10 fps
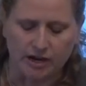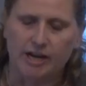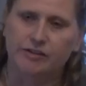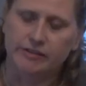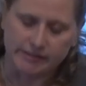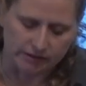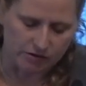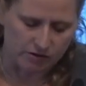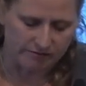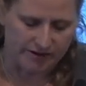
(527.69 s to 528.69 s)
Einterz in
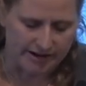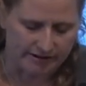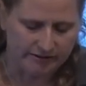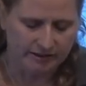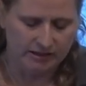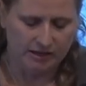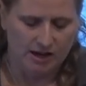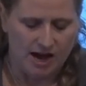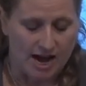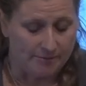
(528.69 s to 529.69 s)
Kolofata,
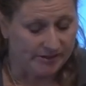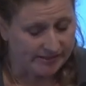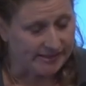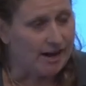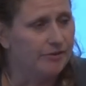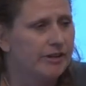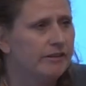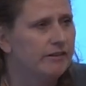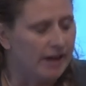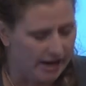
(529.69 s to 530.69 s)
I am
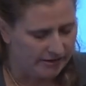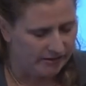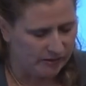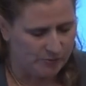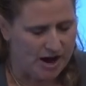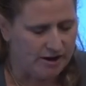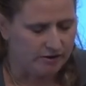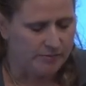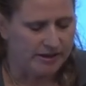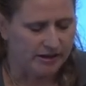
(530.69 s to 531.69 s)
astounded and
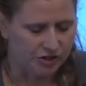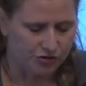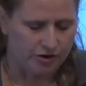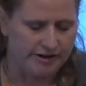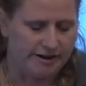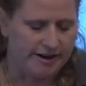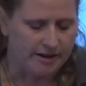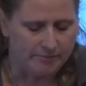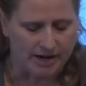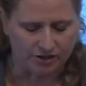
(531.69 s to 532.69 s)
inspired by the extraordinary
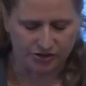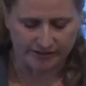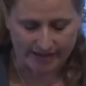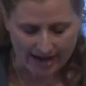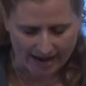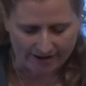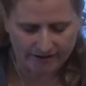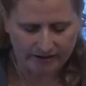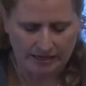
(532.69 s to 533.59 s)
impact she has had